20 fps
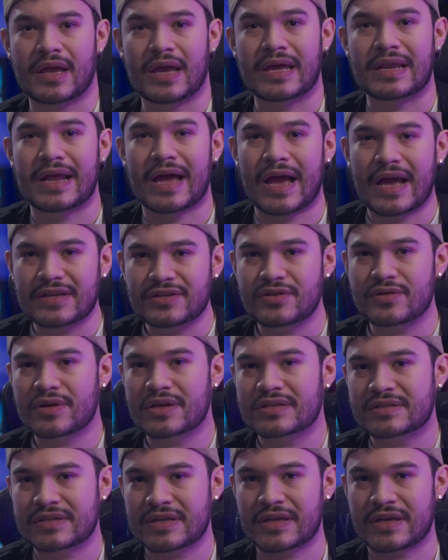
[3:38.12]
And as you
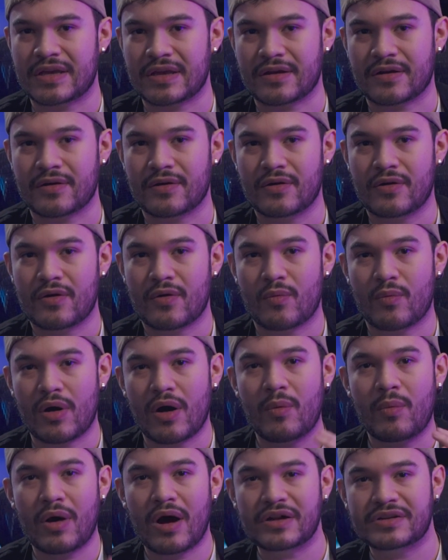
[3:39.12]
can see here,
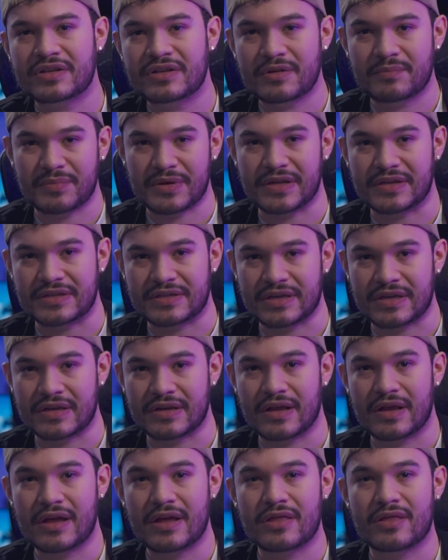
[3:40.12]
while watching the beach
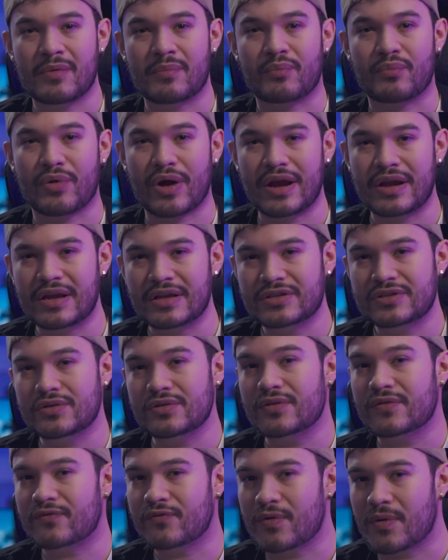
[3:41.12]
scene, the brightness
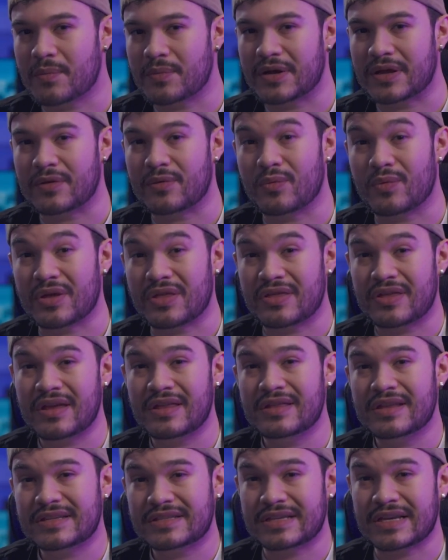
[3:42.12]
uniformity
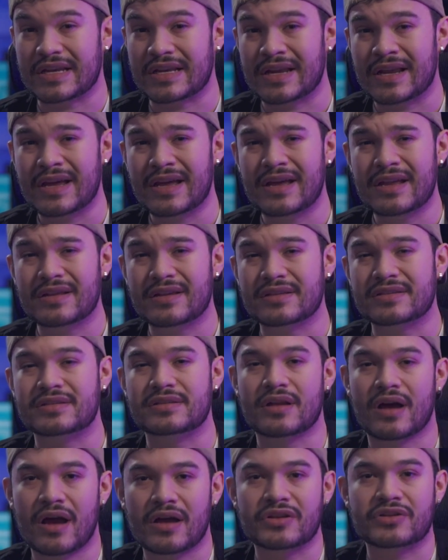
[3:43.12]
within the scene does
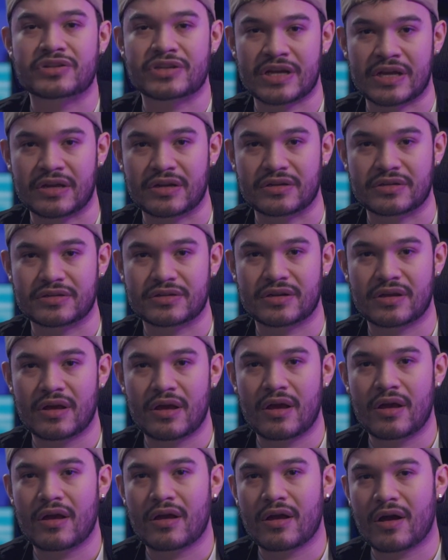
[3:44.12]
not change,
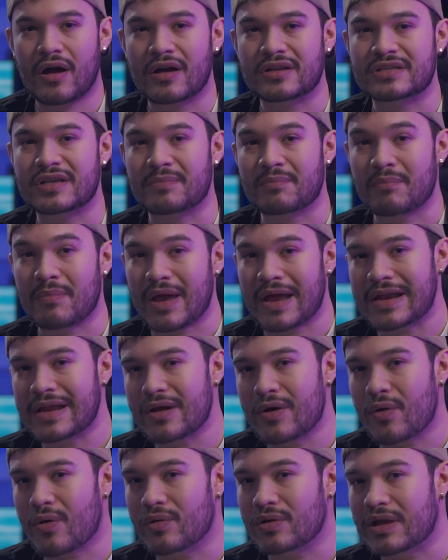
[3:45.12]
causing
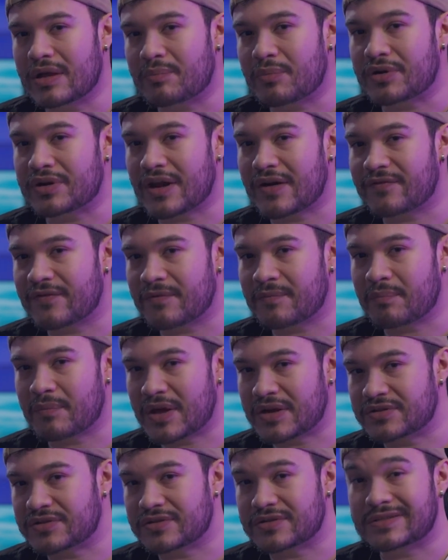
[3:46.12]
many OLED protective
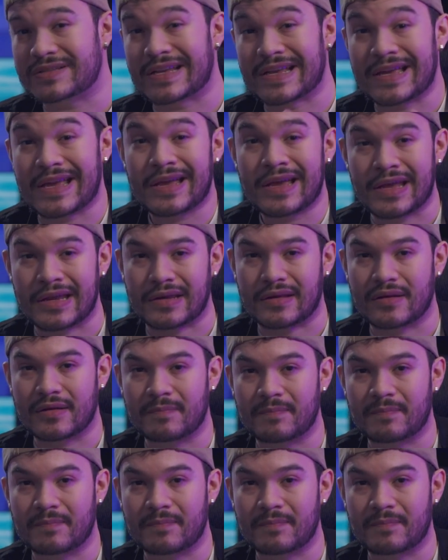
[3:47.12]
measures to kick in.